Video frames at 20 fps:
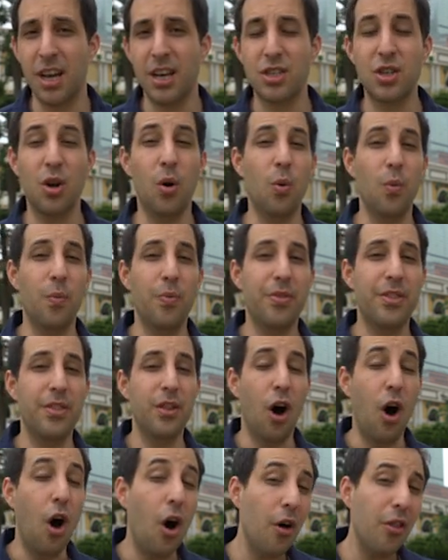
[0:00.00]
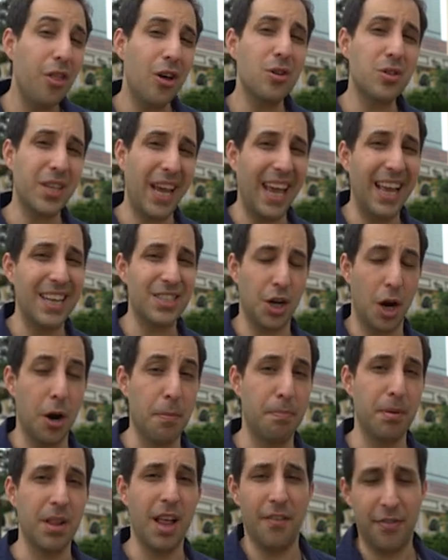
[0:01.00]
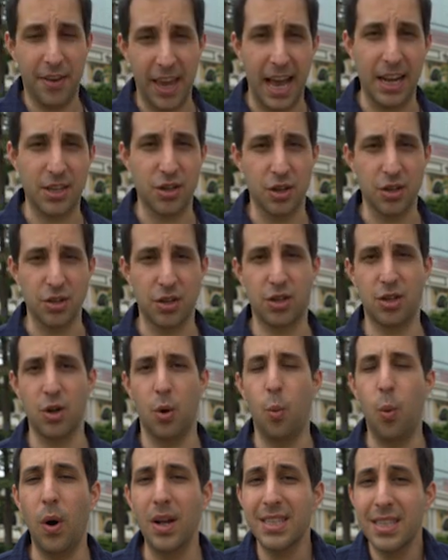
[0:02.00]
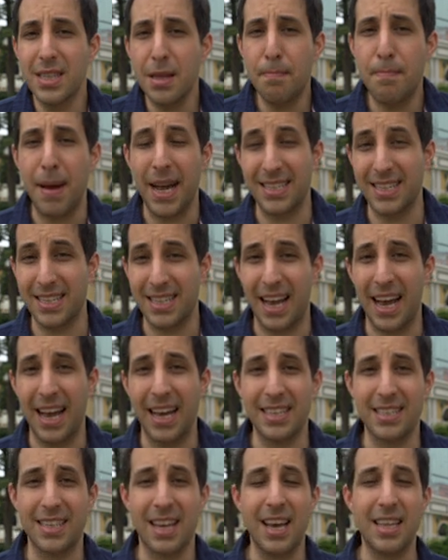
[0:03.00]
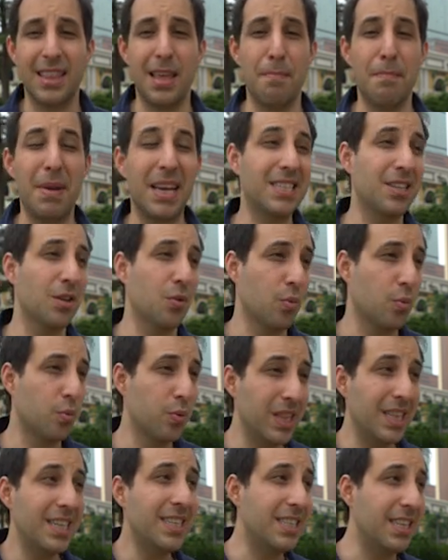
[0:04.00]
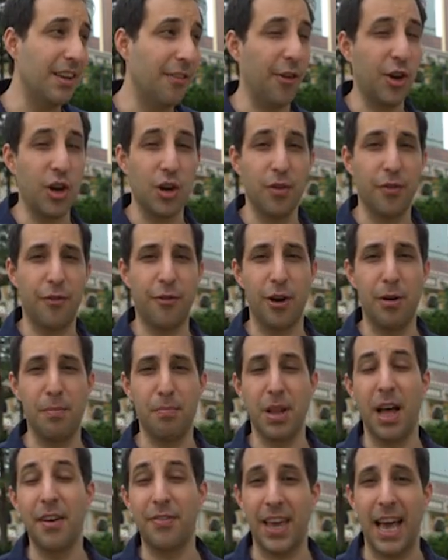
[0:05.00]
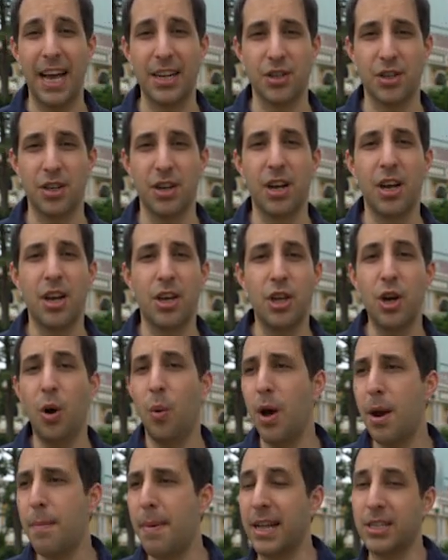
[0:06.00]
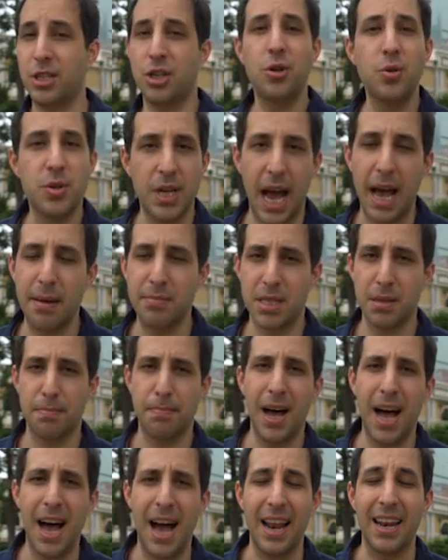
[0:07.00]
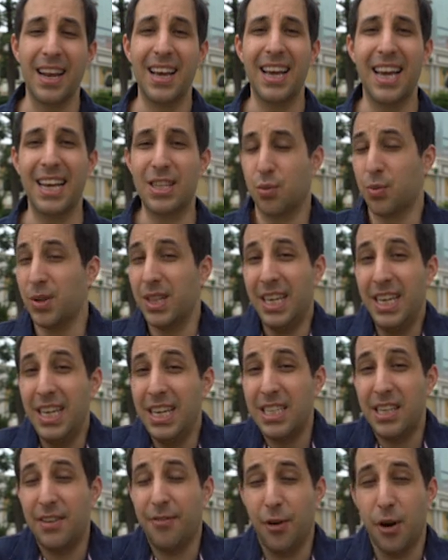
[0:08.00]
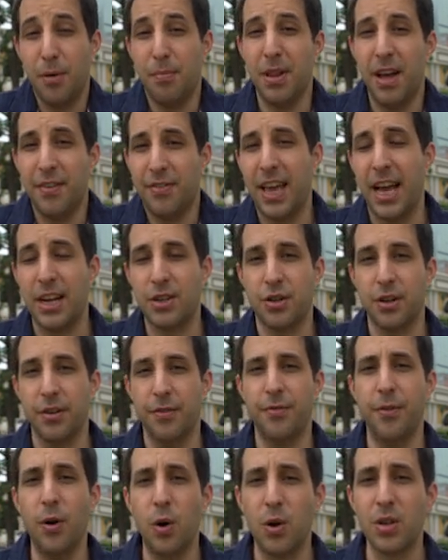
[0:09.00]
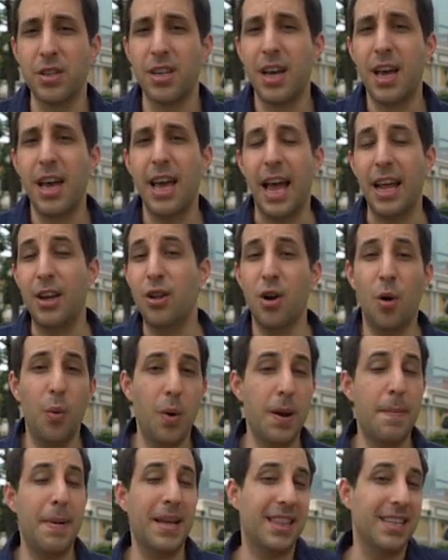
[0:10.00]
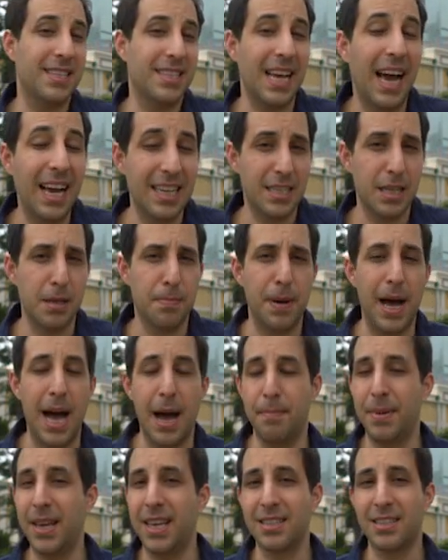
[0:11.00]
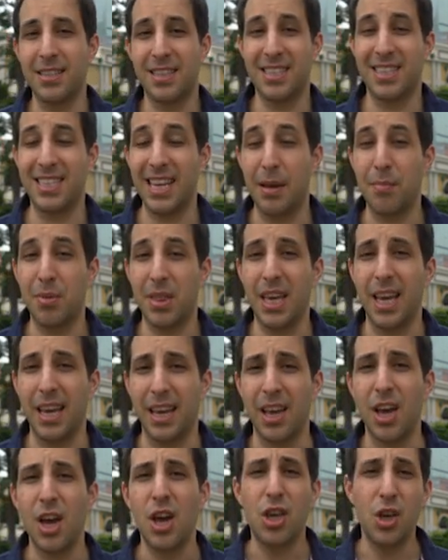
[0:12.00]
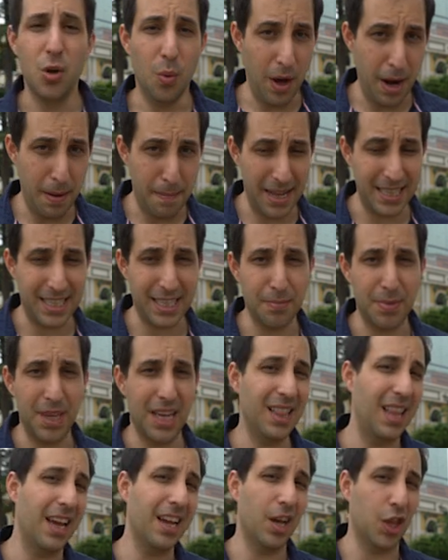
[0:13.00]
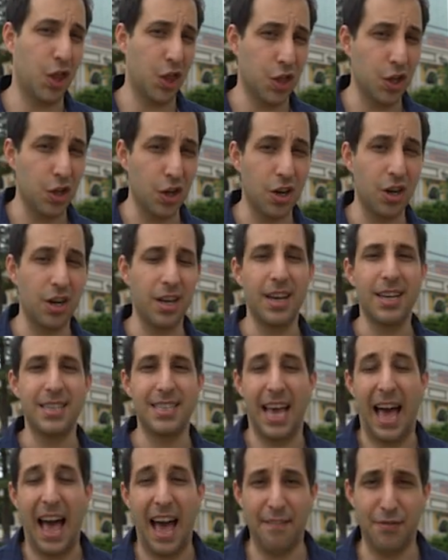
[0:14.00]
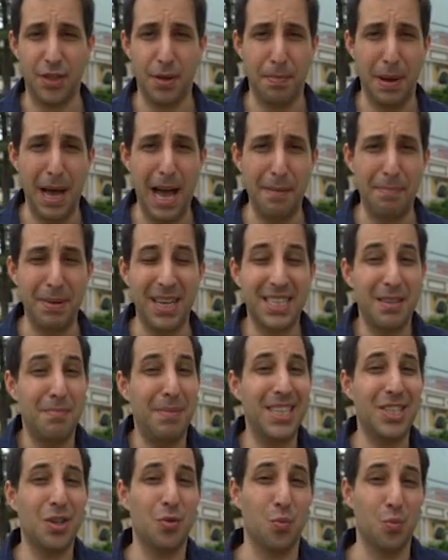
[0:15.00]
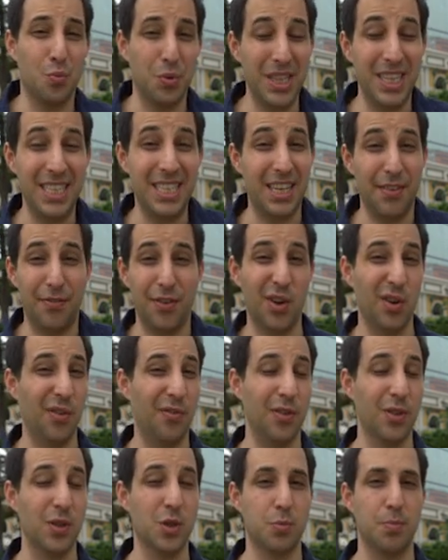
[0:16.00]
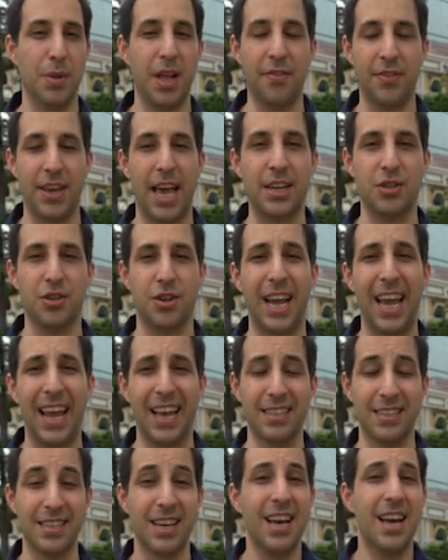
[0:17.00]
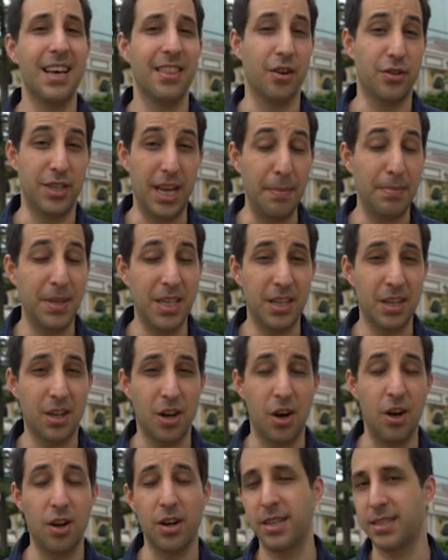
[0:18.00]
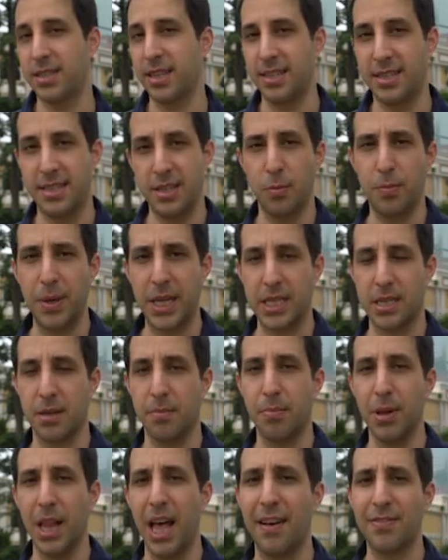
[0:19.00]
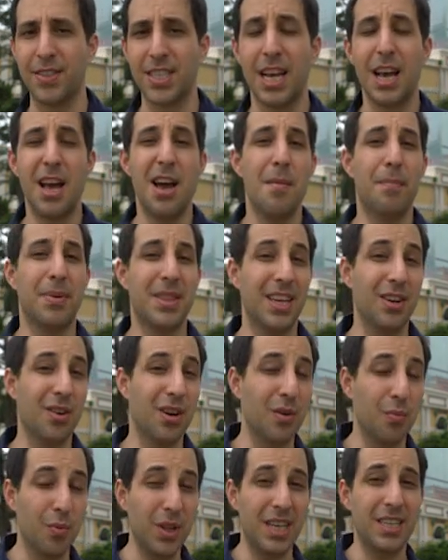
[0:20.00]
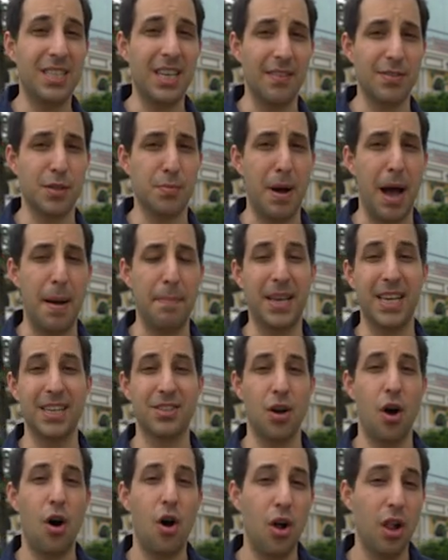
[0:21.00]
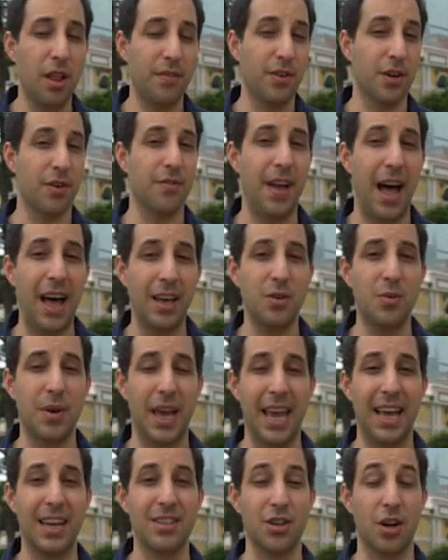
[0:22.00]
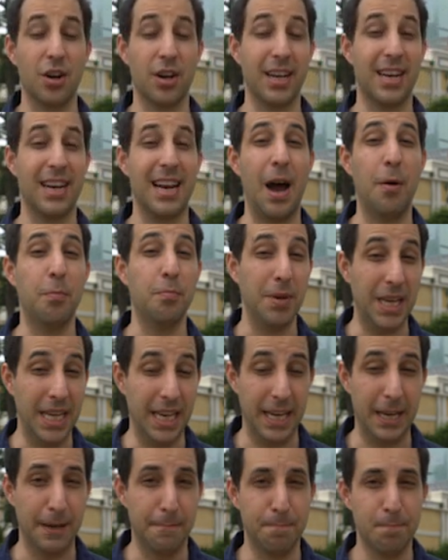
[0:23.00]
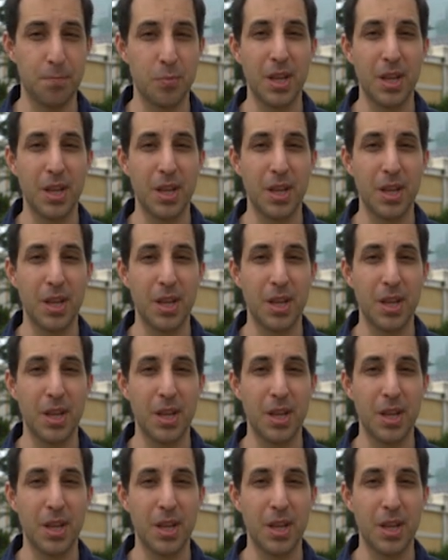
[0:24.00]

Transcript: So all those hands are bluff catchers. So what's the bet size that makes it really difficult for a bluff catcher? You don't want to bet two times the pot. It's really easy for a bluff catcher to fold, and you don't want to bet the size of the pot because of the same thing. You want to bet something like a third to half the pot because it makes it really difficult for those bluff catcher hands. They're tempted to call because they still beat some bluffs, but they're in a really tough spot because all of your value hands are going to now beat him.